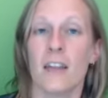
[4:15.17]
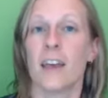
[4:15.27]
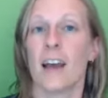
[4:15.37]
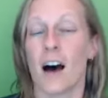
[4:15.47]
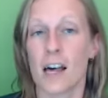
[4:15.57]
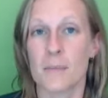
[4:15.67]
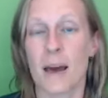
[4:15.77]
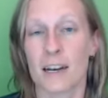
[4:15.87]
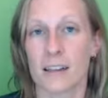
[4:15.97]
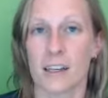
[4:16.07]
they
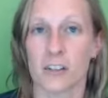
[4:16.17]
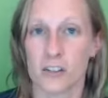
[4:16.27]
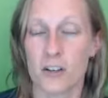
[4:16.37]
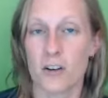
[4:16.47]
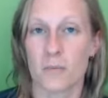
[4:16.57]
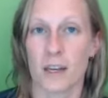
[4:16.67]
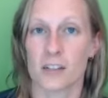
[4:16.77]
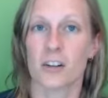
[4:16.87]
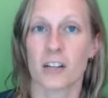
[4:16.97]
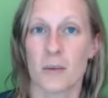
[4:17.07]
automatically assumed
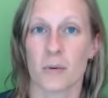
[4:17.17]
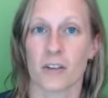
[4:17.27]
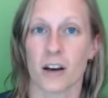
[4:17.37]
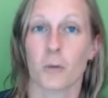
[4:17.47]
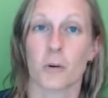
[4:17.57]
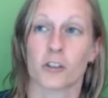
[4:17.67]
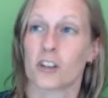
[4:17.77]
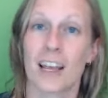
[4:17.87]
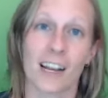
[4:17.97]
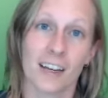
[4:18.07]
that turnkey provider was
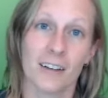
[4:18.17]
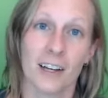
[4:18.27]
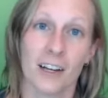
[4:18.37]
shady